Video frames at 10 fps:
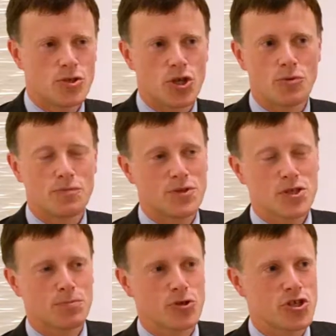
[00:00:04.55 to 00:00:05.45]
So
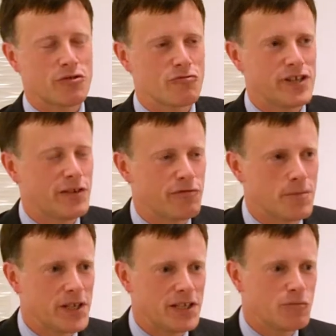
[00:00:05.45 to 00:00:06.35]
this project really for
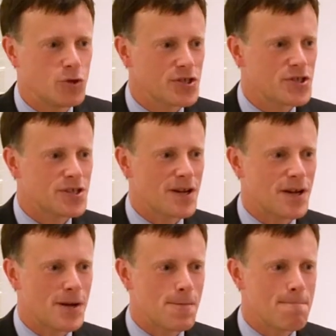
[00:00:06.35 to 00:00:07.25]
me was
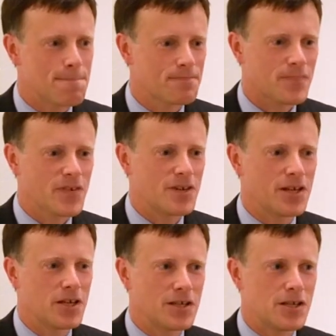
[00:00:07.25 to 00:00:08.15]
um,
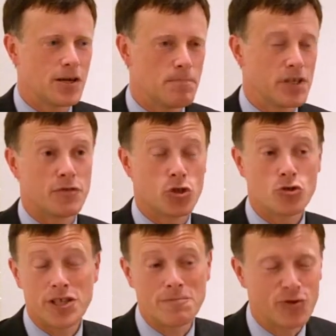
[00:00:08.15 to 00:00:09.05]
uh, a bit of a
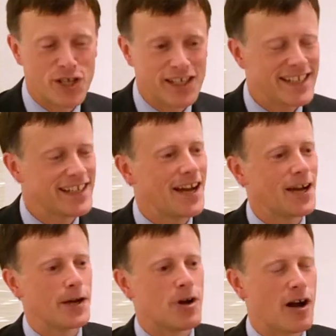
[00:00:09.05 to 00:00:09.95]
dream really.
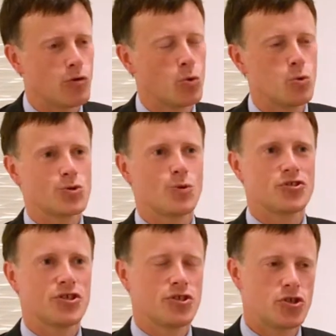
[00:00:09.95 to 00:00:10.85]
Um, I've always
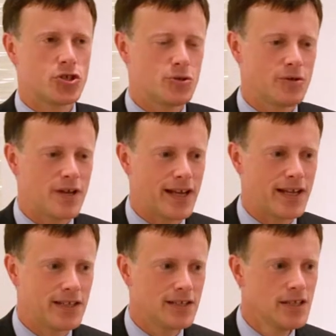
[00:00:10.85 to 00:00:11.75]
wanted to do
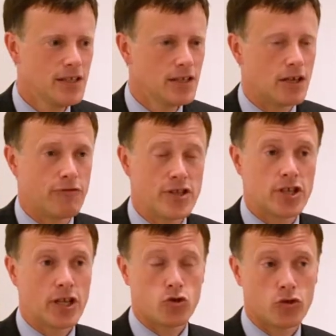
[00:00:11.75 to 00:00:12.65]
a, a
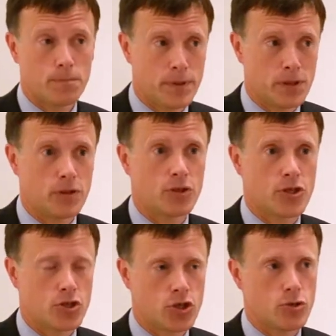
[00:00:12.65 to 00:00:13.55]
residential build
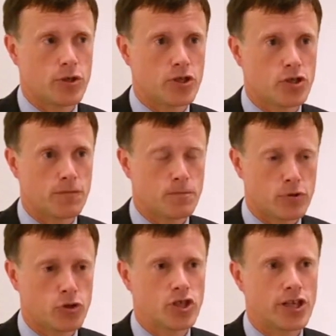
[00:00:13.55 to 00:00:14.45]
and to do a sort of
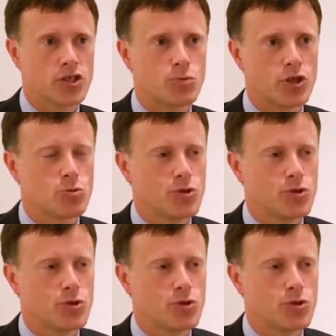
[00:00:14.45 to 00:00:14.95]
project which